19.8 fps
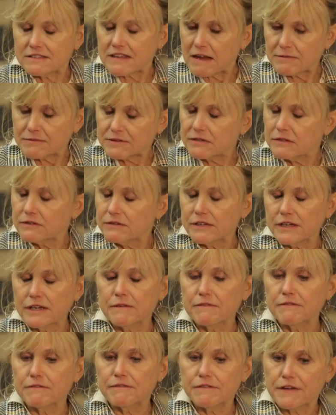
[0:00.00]
It's
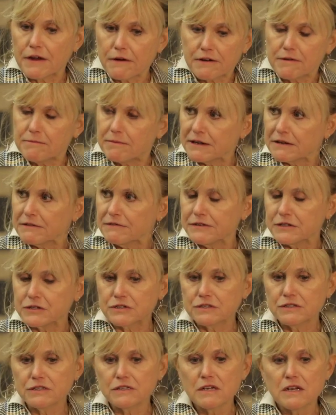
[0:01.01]
absolutely very
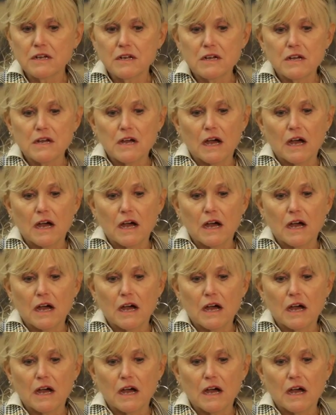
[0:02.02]
beneficial,